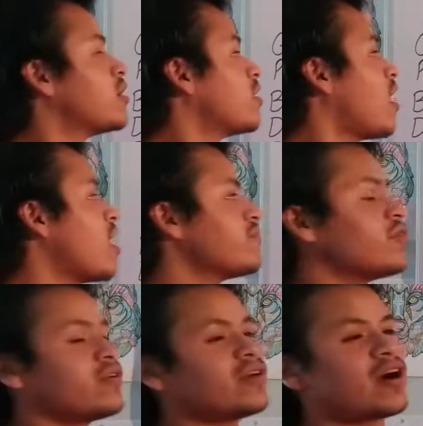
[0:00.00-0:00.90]
I
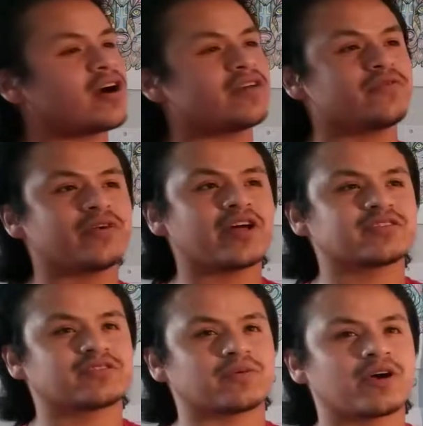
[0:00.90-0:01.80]
realized
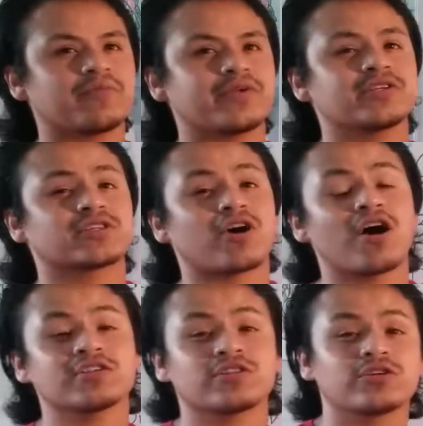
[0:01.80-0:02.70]
that some companies'
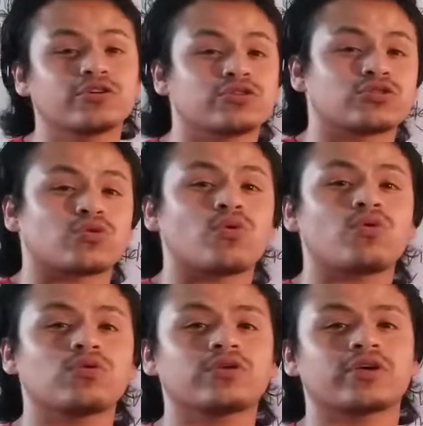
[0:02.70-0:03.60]
cost of goods
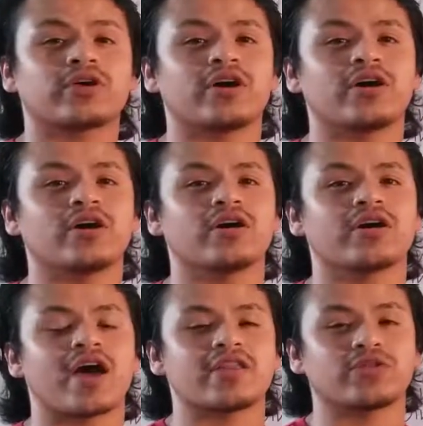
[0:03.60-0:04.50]
sold
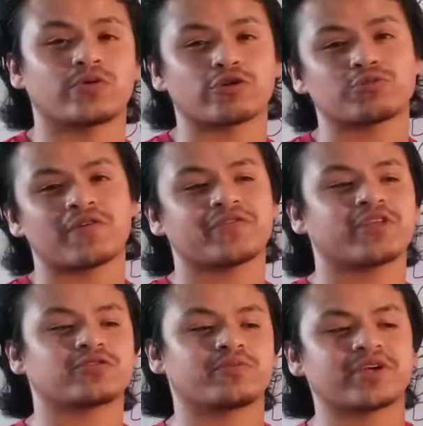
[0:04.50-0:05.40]
and the gross profit
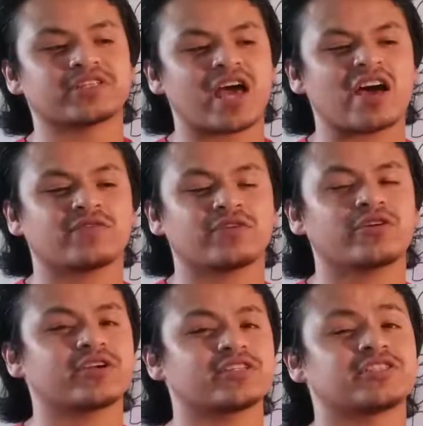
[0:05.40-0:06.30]
that remains after
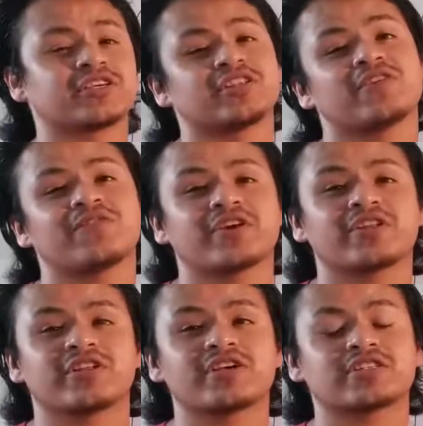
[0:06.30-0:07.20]
is significantly
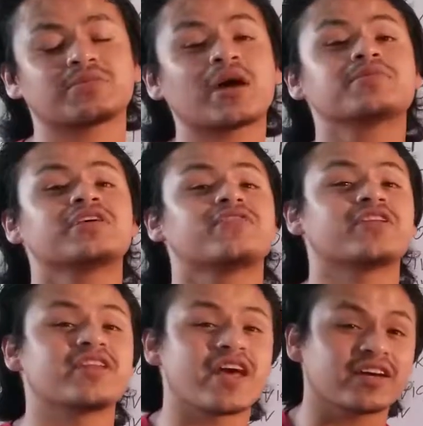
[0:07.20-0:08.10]
less, sometimes
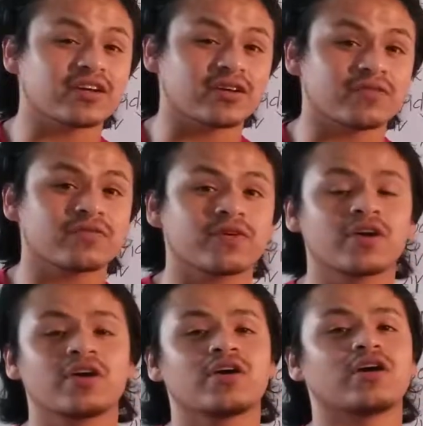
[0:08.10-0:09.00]
even negative,
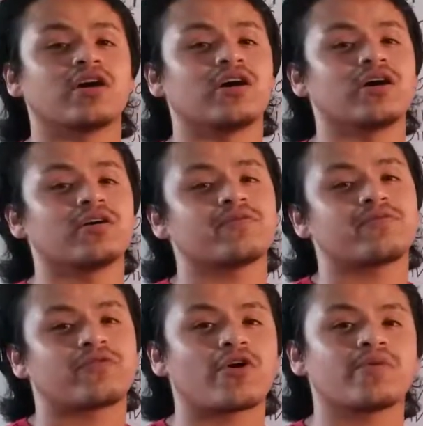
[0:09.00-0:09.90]

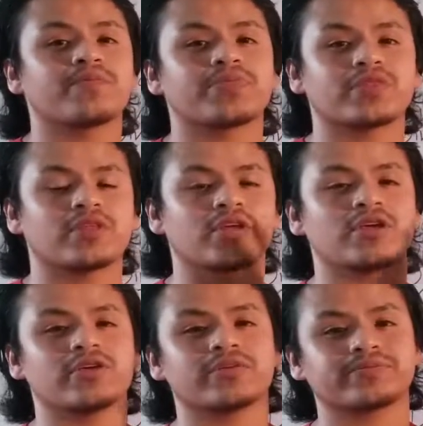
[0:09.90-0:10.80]
from
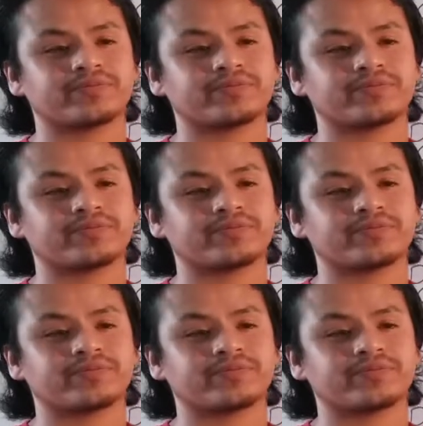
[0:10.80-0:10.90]
the